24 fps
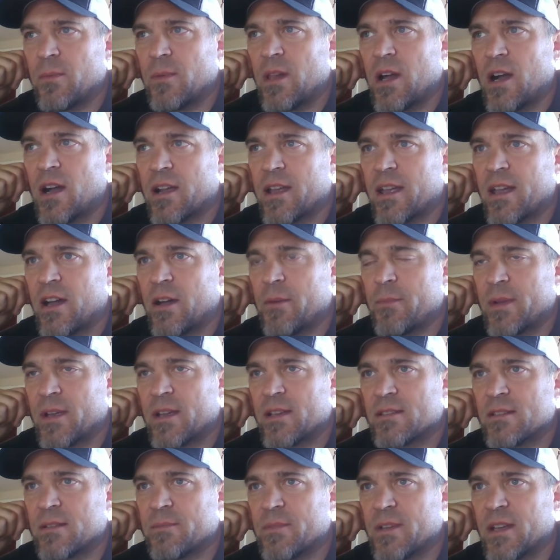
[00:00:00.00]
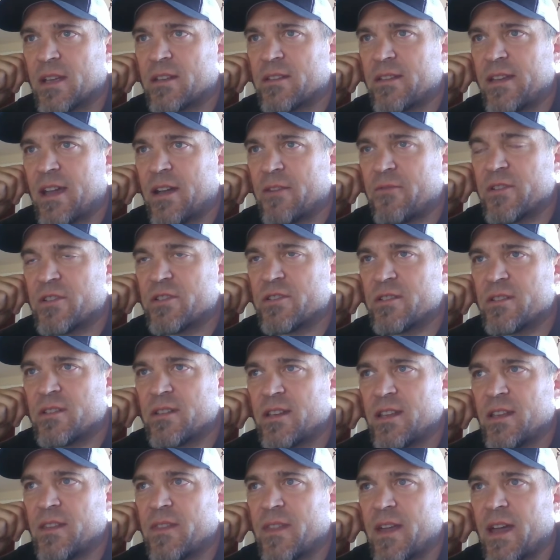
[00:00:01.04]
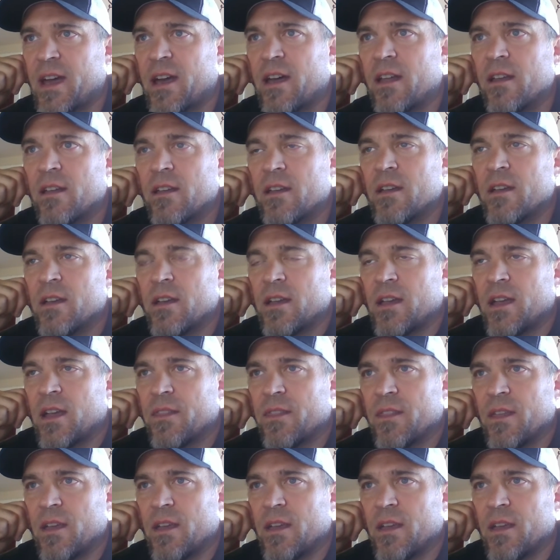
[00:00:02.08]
block out because I'm like, yeah, we shouldn't need that. And